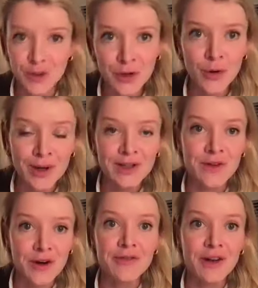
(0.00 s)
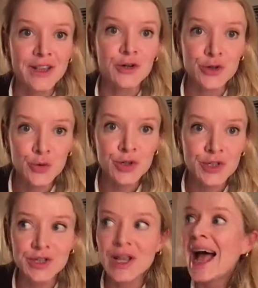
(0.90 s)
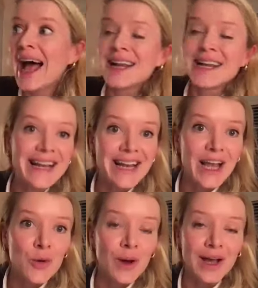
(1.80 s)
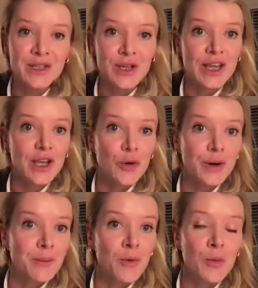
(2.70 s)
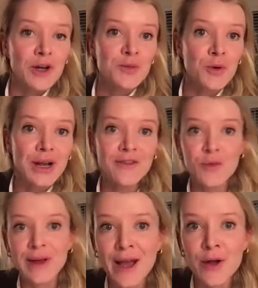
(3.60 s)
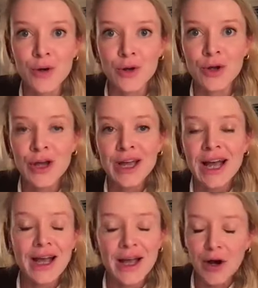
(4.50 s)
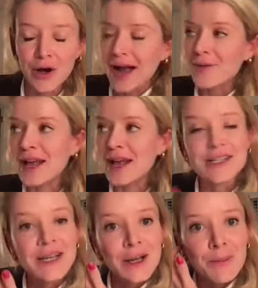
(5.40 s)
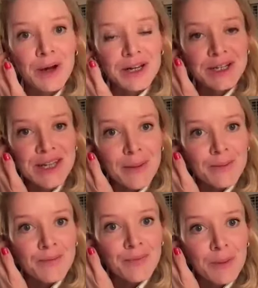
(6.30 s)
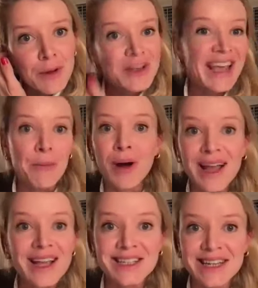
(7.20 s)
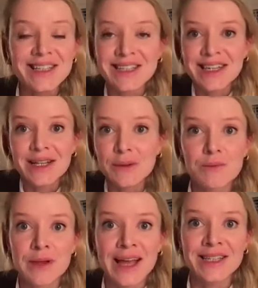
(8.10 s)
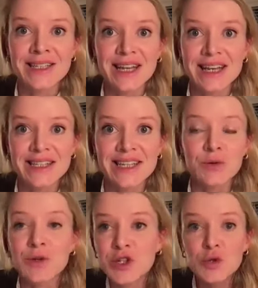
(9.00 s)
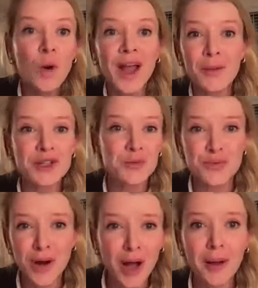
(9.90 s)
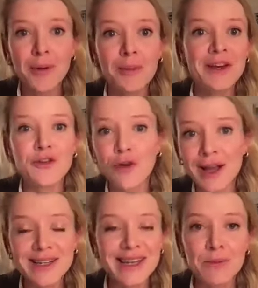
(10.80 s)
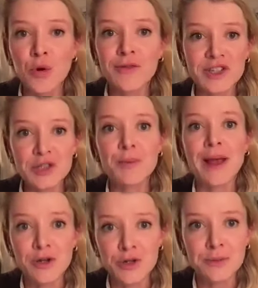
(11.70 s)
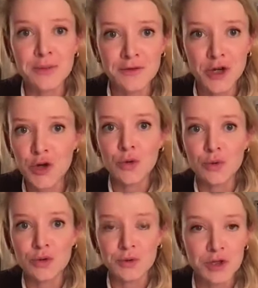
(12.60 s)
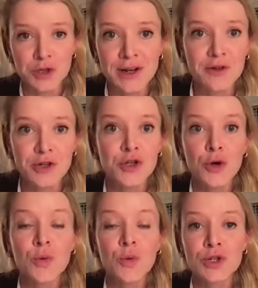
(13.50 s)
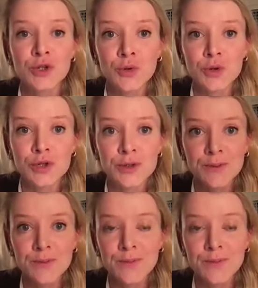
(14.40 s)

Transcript: someone who has verified their sources and likewise you know in a more, much more left wing outlook uh, or outlet but um, but yeah, bias can still can still exist, which is why we should probably try to get more of a spectrum of news. We should never just go to one source.